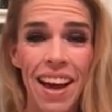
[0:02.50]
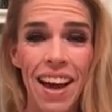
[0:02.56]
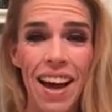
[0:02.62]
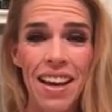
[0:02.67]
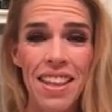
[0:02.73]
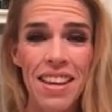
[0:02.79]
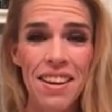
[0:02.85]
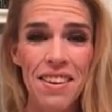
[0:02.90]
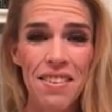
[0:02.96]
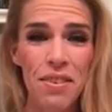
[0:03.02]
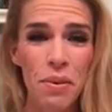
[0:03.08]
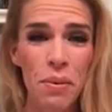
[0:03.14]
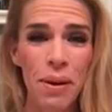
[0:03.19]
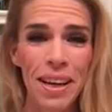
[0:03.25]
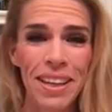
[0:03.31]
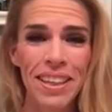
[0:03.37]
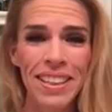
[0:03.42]
Hi there
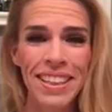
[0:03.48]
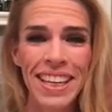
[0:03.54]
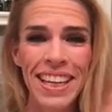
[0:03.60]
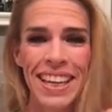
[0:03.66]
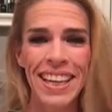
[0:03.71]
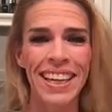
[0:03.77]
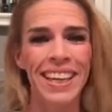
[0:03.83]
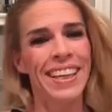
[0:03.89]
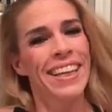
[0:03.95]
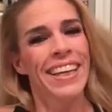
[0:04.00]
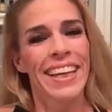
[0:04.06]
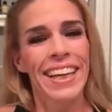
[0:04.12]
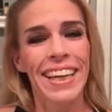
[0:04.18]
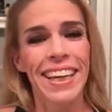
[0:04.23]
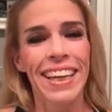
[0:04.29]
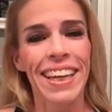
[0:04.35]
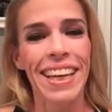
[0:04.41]
everyone,
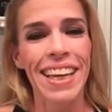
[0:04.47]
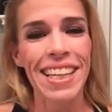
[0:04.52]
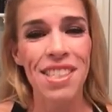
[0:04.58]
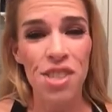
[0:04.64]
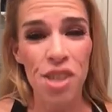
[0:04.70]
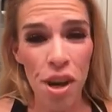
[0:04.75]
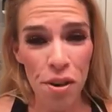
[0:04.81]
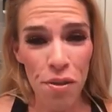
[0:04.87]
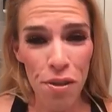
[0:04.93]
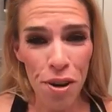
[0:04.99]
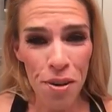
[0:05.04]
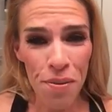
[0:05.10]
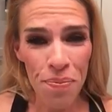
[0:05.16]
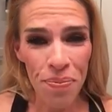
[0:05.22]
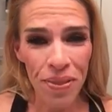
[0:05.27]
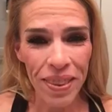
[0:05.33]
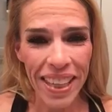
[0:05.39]
it's
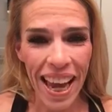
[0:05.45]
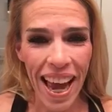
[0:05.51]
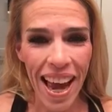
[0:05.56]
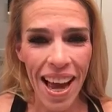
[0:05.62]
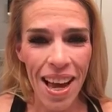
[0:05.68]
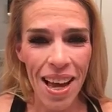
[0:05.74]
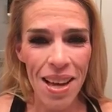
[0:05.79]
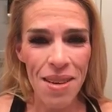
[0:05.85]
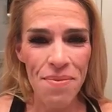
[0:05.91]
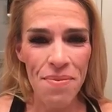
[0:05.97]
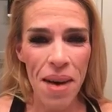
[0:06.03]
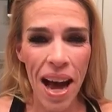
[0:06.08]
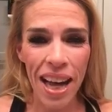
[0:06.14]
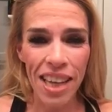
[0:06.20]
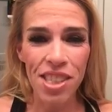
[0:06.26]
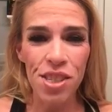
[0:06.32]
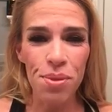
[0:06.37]
Jennifer.
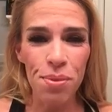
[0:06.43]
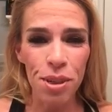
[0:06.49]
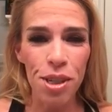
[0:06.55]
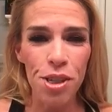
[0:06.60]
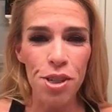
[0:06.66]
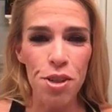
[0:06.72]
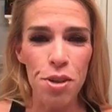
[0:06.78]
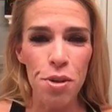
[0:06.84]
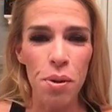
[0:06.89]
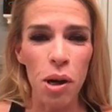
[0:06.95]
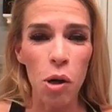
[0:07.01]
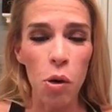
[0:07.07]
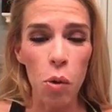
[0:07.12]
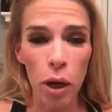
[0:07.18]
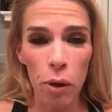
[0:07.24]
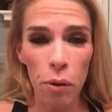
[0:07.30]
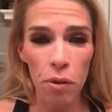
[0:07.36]
I just wanted to do a
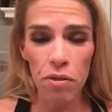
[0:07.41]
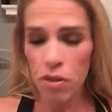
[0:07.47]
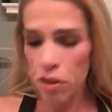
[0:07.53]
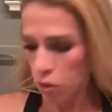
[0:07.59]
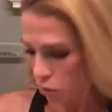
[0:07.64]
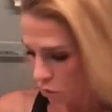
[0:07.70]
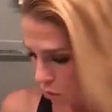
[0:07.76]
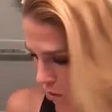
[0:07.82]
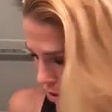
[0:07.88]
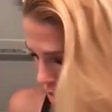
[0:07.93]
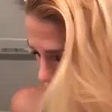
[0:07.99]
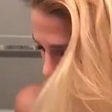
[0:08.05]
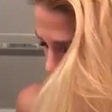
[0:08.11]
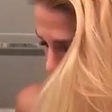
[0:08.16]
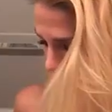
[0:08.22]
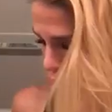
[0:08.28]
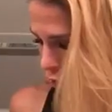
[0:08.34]
quick review
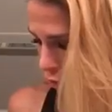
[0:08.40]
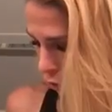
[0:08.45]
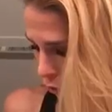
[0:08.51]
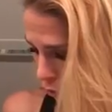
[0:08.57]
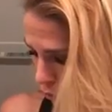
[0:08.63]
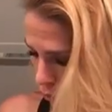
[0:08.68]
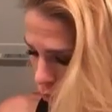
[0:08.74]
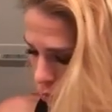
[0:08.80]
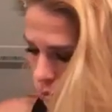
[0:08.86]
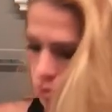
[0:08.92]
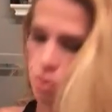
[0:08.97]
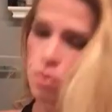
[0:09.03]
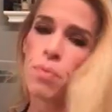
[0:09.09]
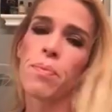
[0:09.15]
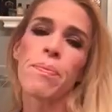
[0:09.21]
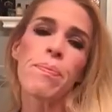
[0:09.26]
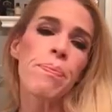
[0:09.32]
for you,
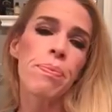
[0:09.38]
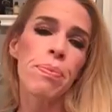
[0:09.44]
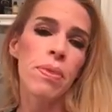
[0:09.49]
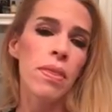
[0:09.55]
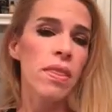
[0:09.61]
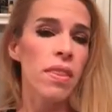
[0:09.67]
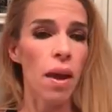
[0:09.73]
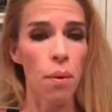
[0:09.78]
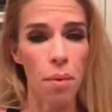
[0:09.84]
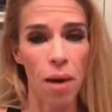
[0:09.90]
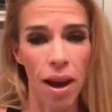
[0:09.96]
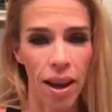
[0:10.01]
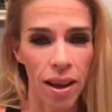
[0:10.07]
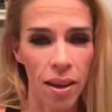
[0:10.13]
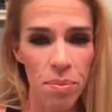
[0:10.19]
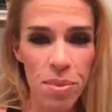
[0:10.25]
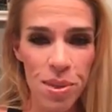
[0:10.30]
that
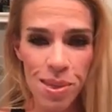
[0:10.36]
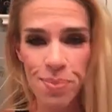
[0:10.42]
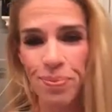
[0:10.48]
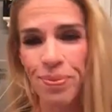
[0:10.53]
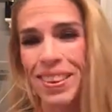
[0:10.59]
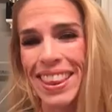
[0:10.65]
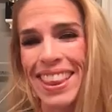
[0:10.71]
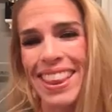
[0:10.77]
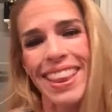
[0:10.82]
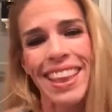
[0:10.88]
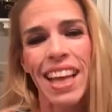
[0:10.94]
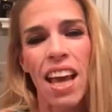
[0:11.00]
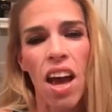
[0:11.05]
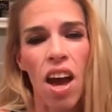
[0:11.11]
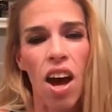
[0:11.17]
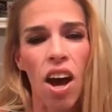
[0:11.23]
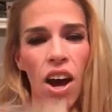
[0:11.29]
rhymes,
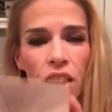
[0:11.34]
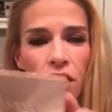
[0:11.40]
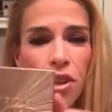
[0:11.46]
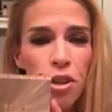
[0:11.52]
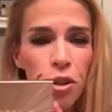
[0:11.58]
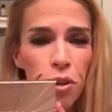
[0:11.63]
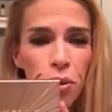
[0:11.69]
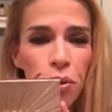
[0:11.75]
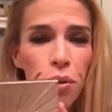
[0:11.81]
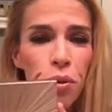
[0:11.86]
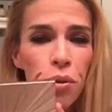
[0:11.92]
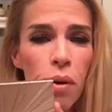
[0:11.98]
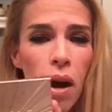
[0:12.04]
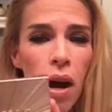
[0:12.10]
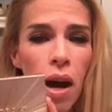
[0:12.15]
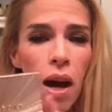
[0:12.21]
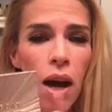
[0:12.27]
on the
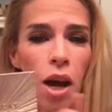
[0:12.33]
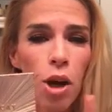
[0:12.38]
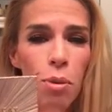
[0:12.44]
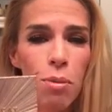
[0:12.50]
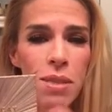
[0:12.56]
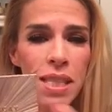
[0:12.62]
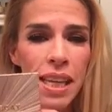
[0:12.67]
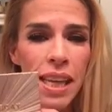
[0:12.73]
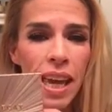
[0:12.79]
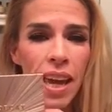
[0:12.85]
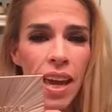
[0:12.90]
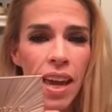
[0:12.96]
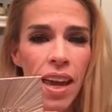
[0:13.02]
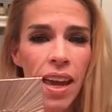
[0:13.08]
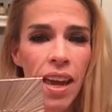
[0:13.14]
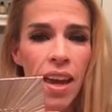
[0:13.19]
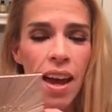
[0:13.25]
new Urban
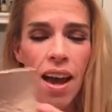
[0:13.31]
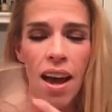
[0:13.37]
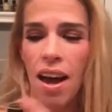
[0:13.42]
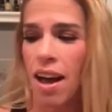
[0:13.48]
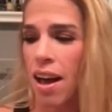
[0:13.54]
Decay